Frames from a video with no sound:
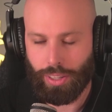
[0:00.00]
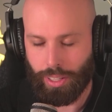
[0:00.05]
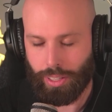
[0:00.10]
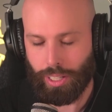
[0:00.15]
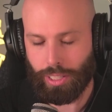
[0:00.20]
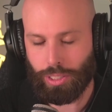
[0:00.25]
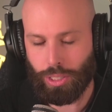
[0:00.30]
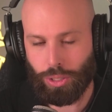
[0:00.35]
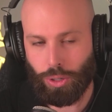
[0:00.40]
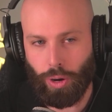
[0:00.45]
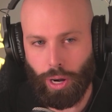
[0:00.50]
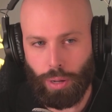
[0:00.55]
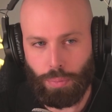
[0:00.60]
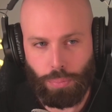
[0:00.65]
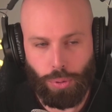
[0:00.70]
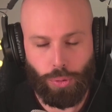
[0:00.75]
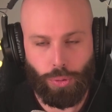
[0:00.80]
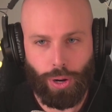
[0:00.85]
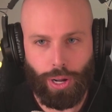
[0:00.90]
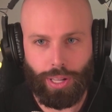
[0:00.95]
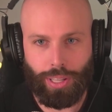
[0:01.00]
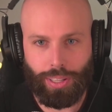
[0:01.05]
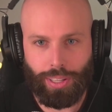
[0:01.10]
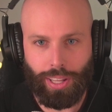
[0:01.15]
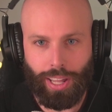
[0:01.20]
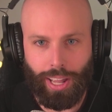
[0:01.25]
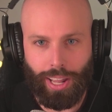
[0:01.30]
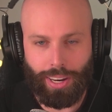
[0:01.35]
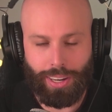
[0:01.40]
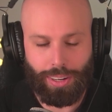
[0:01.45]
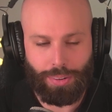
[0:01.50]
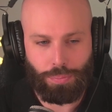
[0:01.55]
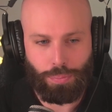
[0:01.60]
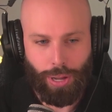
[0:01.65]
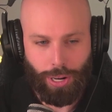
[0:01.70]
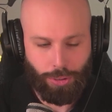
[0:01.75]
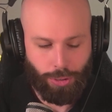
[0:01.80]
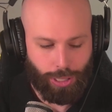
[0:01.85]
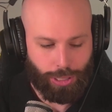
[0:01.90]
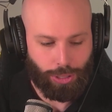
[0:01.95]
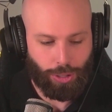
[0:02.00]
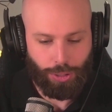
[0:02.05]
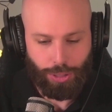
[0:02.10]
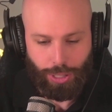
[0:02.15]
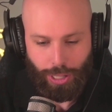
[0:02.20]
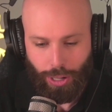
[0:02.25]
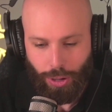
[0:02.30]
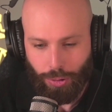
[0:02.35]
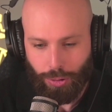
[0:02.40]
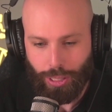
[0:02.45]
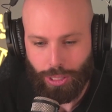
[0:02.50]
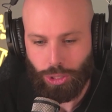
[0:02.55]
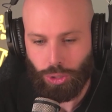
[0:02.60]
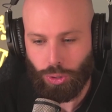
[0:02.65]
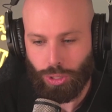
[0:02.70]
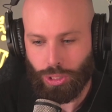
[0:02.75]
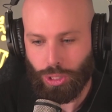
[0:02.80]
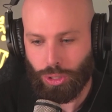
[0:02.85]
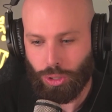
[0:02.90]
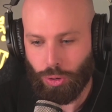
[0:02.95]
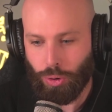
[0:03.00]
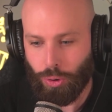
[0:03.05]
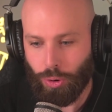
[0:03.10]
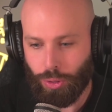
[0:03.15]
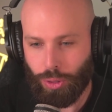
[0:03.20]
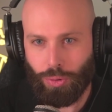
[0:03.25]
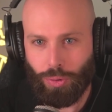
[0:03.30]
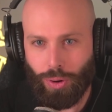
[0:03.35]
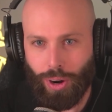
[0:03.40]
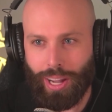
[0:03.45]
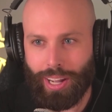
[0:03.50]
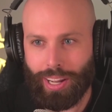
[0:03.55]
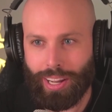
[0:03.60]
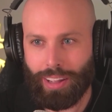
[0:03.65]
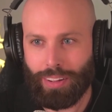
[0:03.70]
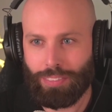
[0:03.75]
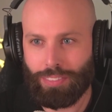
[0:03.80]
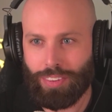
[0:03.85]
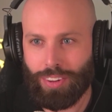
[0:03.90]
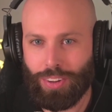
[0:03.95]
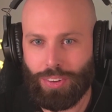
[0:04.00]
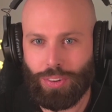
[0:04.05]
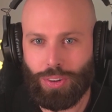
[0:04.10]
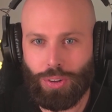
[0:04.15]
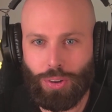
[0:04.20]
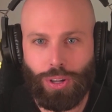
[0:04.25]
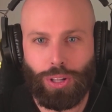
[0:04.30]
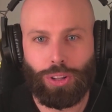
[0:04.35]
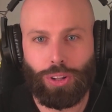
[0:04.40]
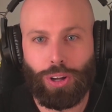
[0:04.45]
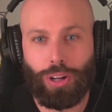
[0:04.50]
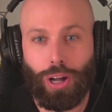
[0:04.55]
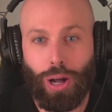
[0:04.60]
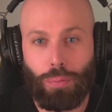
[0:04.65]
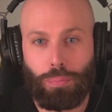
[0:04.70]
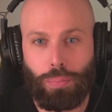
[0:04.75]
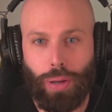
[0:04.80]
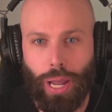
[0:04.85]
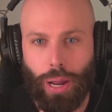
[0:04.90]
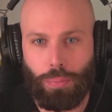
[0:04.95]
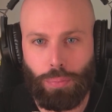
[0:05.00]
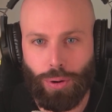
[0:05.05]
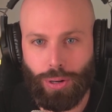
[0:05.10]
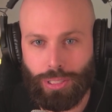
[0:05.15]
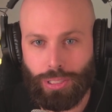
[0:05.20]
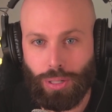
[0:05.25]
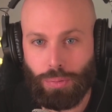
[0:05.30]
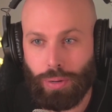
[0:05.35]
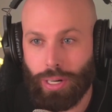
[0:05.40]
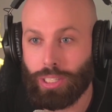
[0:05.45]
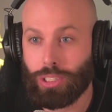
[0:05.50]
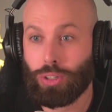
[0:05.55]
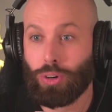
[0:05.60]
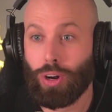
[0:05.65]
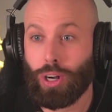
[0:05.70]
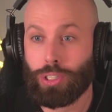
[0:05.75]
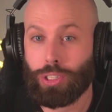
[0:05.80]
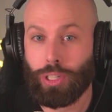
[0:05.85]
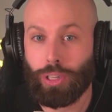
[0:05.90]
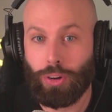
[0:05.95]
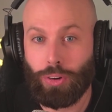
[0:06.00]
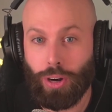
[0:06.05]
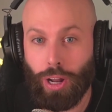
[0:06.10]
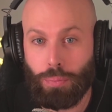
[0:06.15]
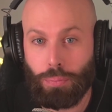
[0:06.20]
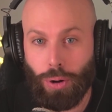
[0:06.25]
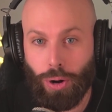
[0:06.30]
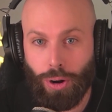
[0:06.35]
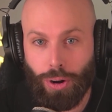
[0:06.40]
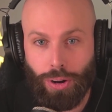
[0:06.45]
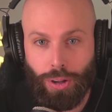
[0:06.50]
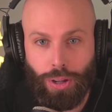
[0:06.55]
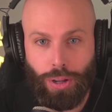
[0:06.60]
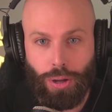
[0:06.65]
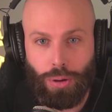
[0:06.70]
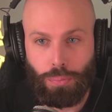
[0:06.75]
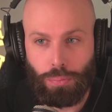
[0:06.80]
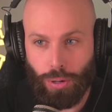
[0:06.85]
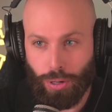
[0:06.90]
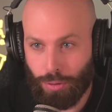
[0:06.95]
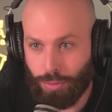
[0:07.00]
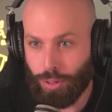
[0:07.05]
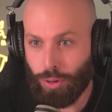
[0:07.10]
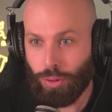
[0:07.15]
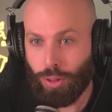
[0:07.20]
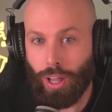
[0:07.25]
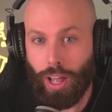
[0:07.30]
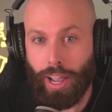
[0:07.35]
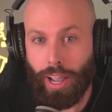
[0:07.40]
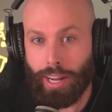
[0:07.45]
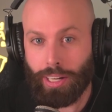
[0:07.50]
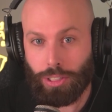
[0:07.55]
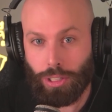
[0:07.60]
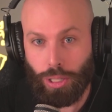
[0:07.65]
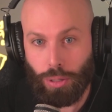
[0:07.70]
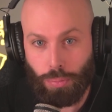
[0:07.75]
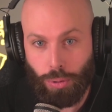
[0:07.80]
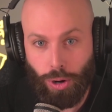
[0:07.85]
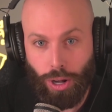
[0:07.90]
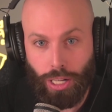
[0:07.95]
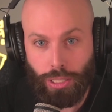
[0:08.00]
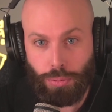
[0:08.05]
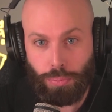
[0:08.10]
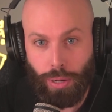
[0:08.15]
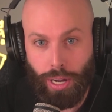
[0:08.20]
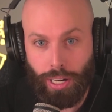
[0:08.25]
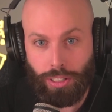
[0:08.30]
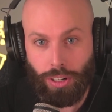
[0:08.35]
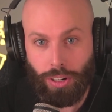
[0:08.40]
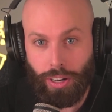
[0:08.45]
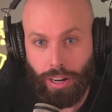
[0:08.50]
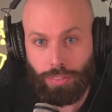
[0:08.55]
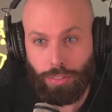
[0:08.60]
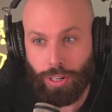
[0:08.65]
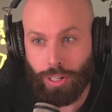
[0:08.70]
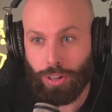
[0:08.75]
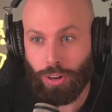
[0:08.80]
think that's a great point, that metrics aren't the only source of truth, right? If you could look on paper and somebody's crushing their number, but if they're lying to the prospect on every